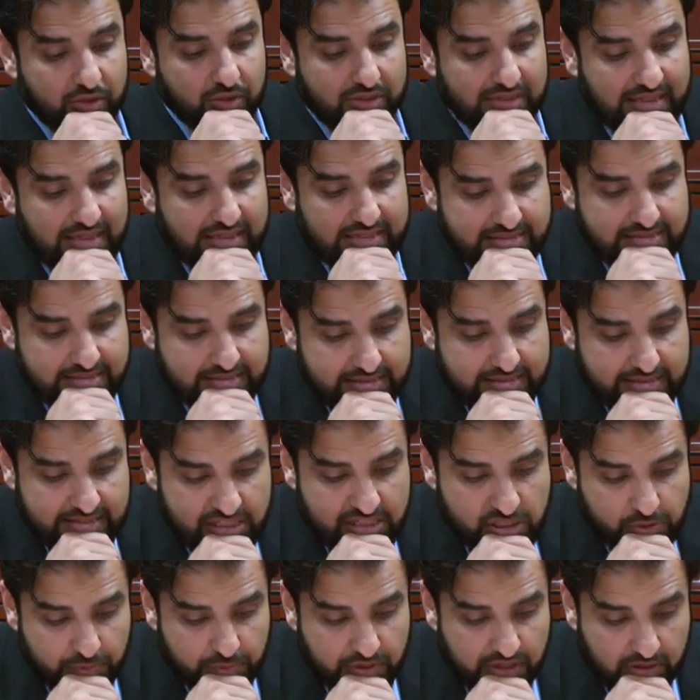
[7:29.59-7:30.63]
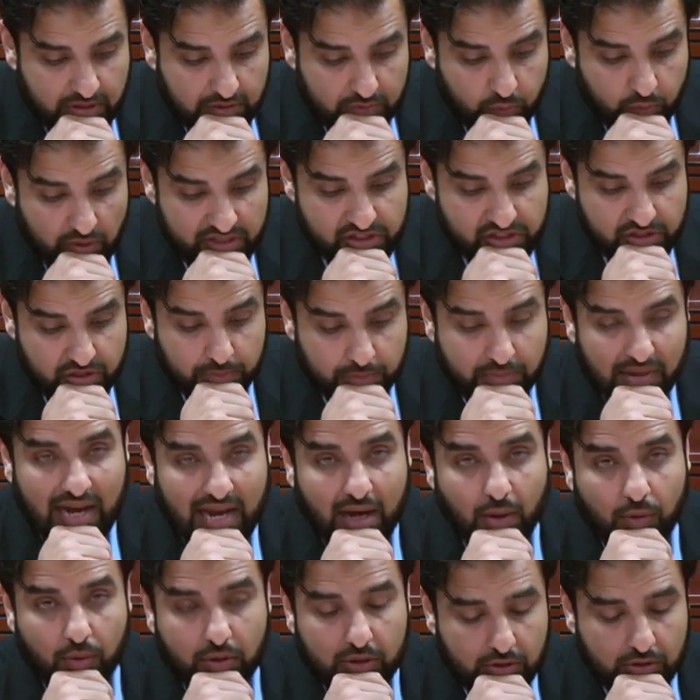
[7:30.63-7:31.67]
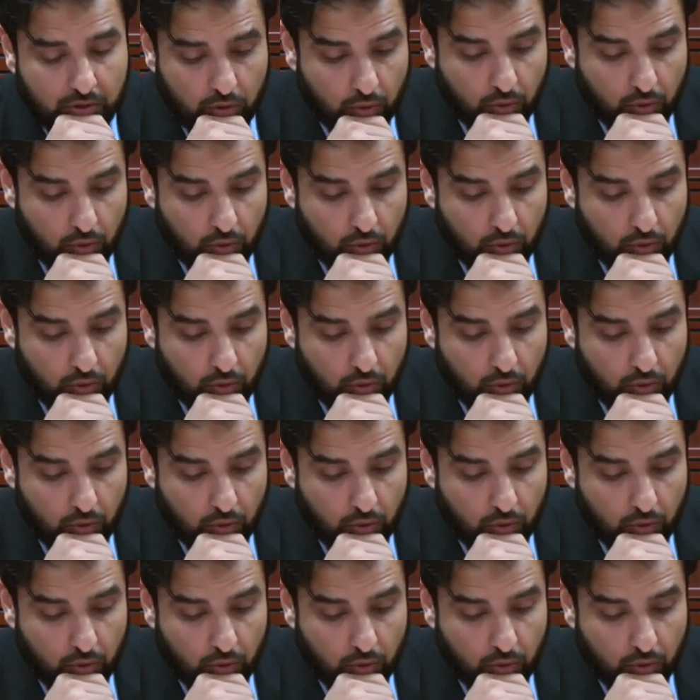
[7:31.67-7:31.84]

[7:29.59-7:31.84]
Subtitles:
to constantly speak of Western power